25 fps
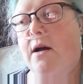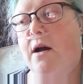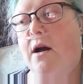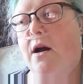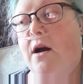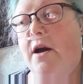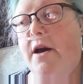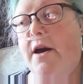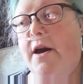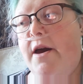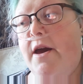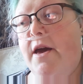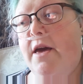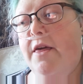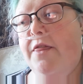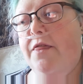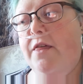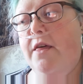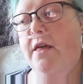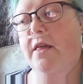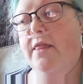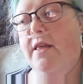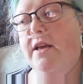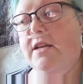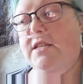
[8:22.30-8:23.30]
I
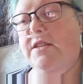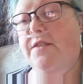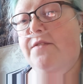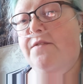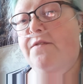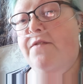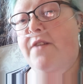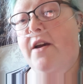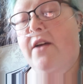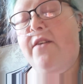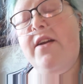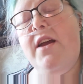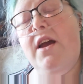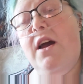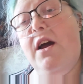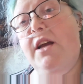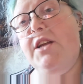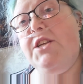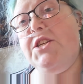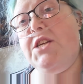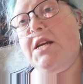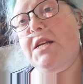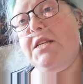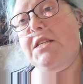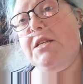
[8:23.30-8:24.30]
think there's a very high
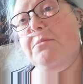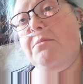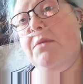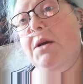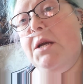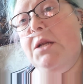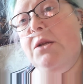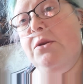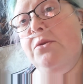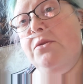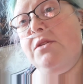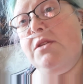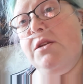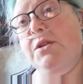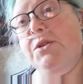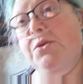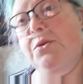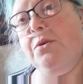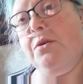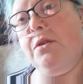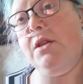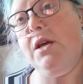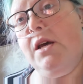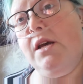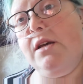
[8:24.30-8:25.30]
chance I might lose the
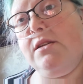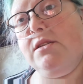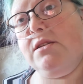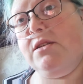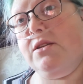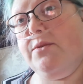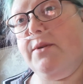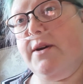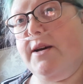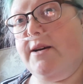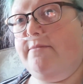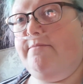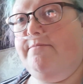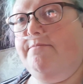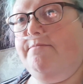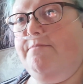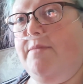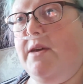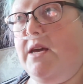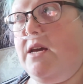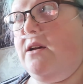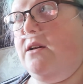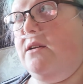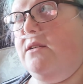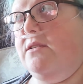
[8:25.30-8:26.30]
tooth next to it
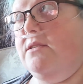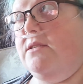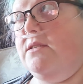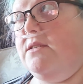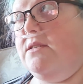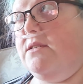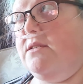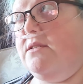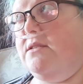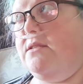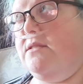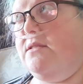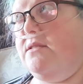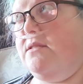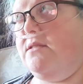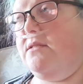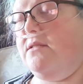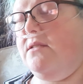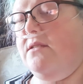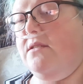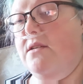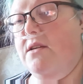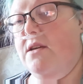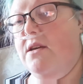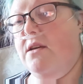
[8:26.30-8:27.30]
because
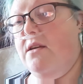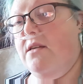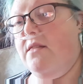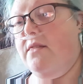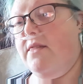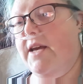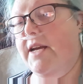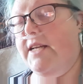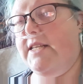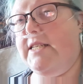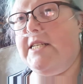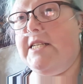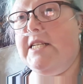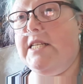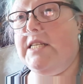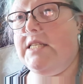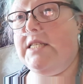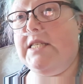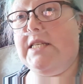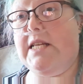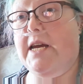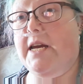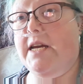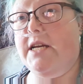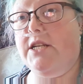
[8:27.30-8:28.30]
they didn't
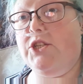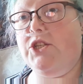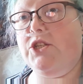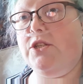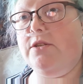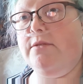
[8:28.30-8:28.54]
stitch.